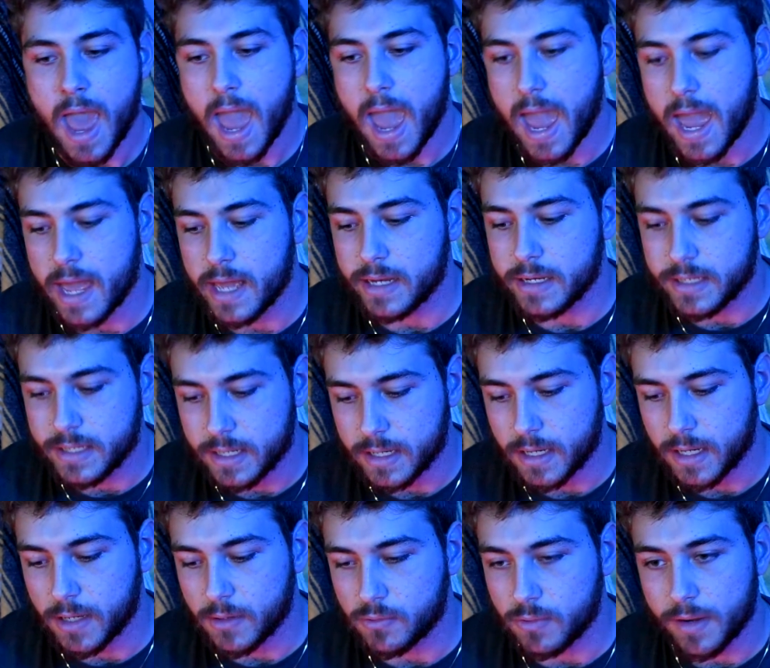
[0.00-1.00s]
And
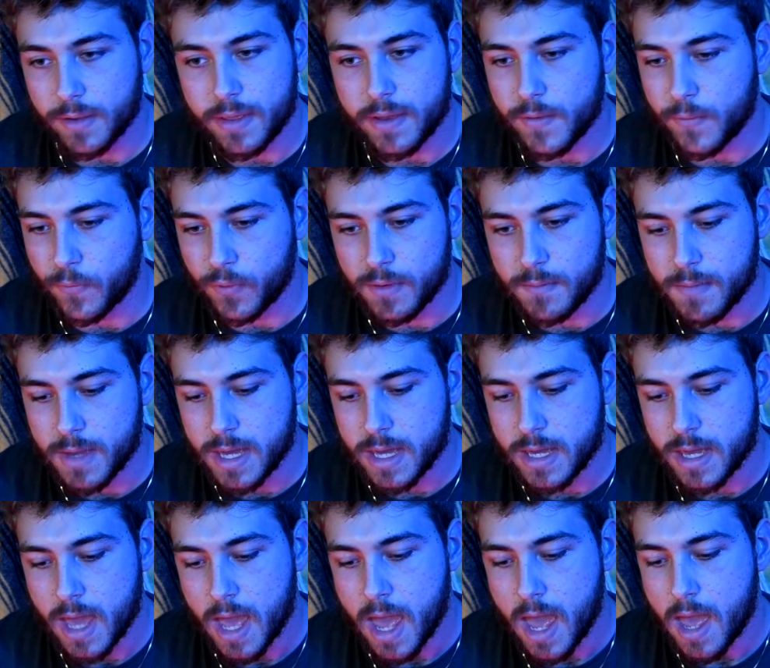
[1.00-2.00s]
really, for
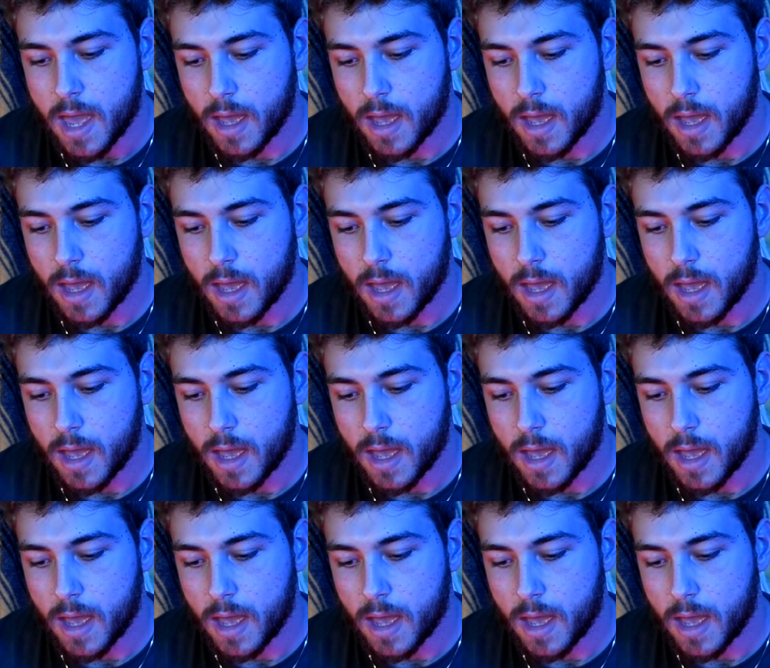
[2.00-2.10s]
me,